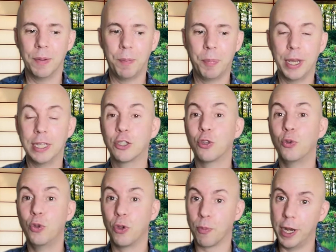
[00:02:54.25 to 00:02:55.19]
place to
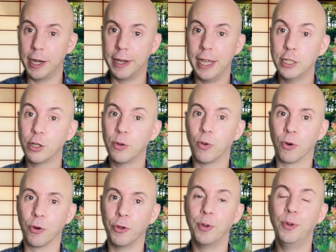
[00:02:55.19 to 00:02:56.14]
do your meditation,
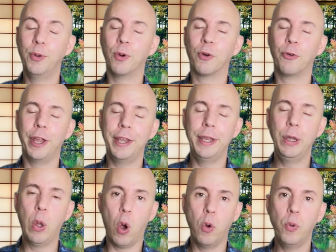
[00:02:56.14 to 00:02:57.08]
or you already
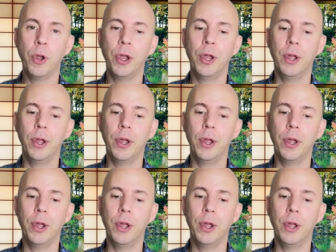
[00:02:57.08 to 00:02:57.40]
know